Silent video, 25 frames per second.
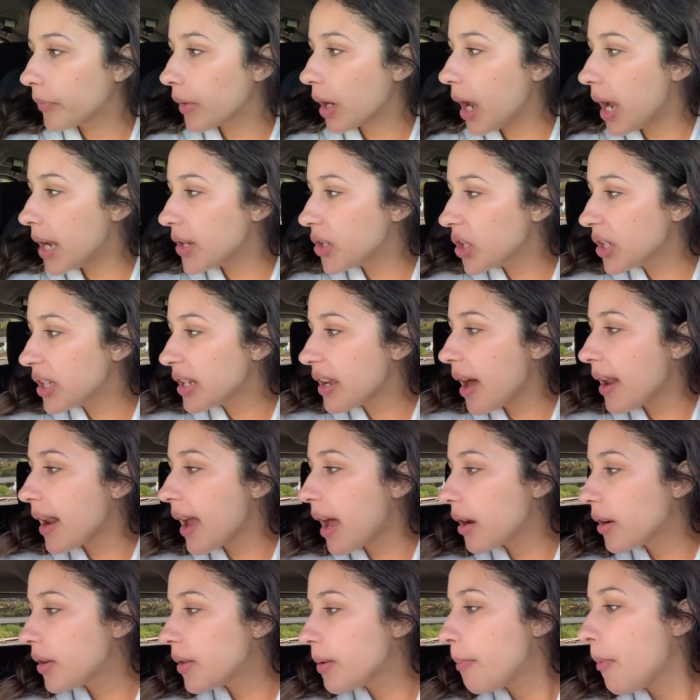I just got
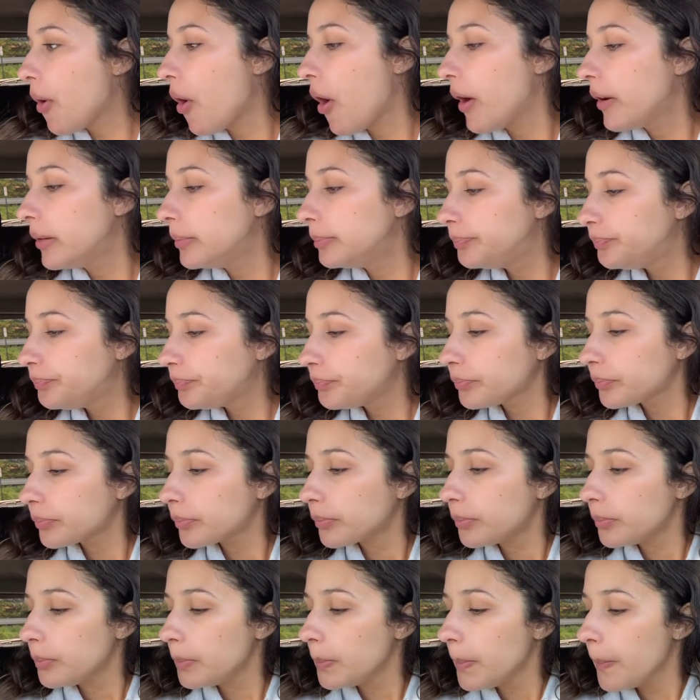out of the mall.
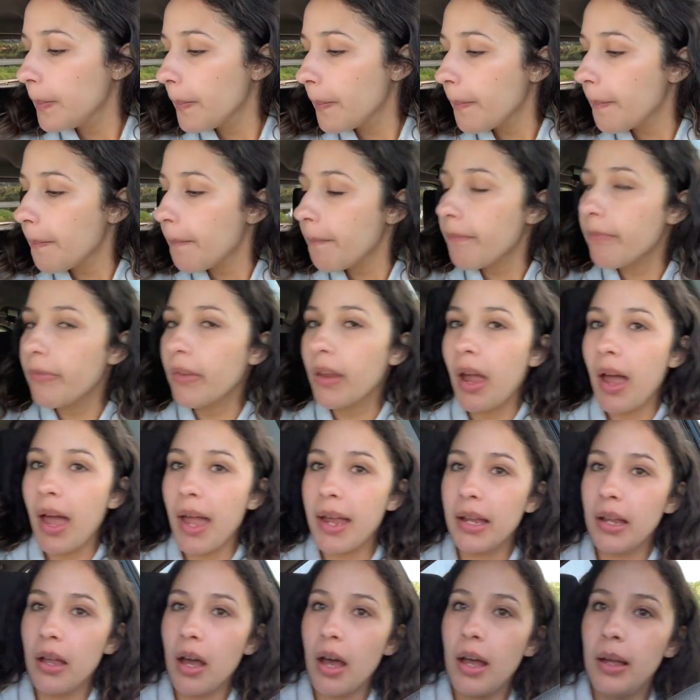
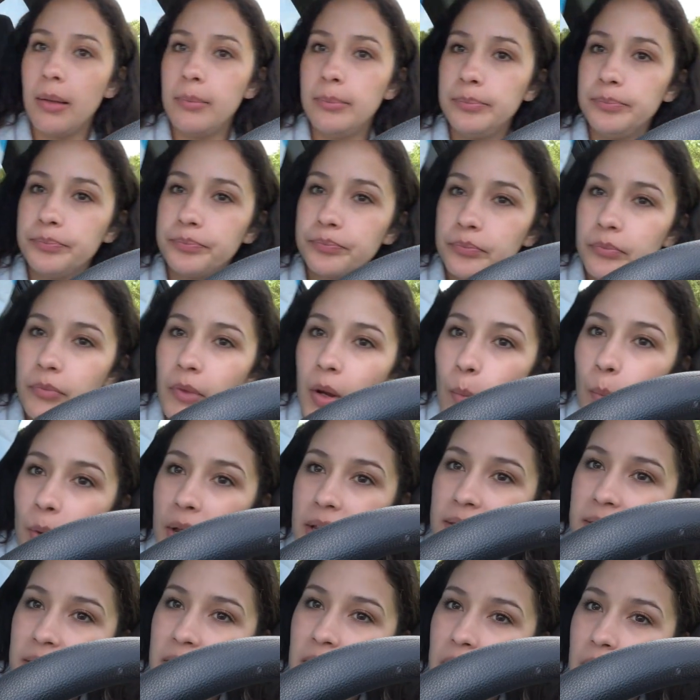I um
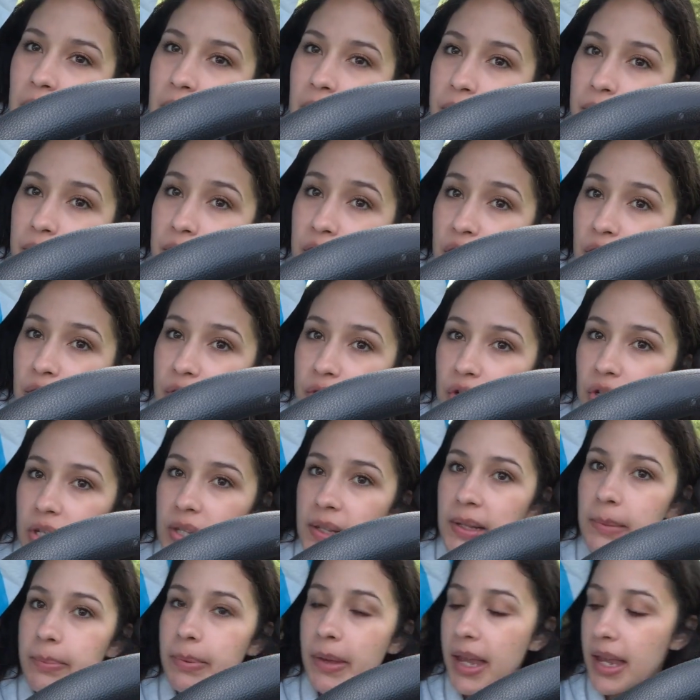went to the
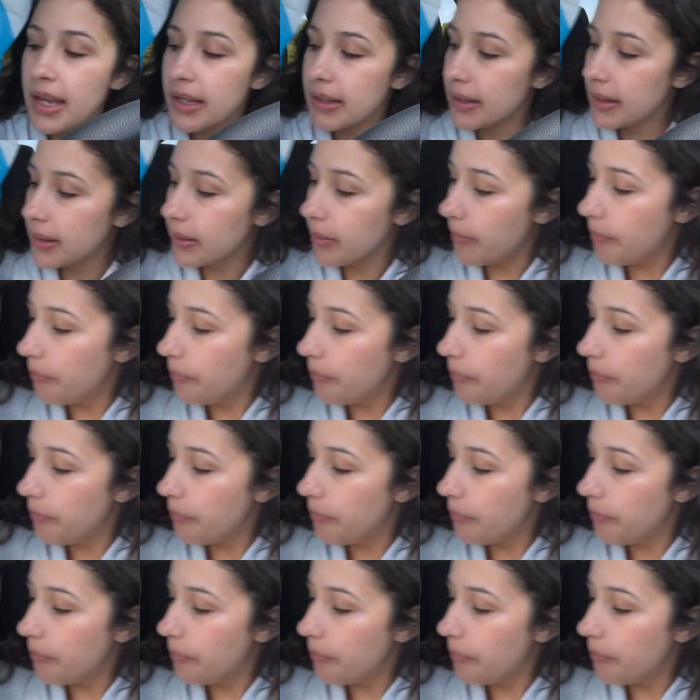children's place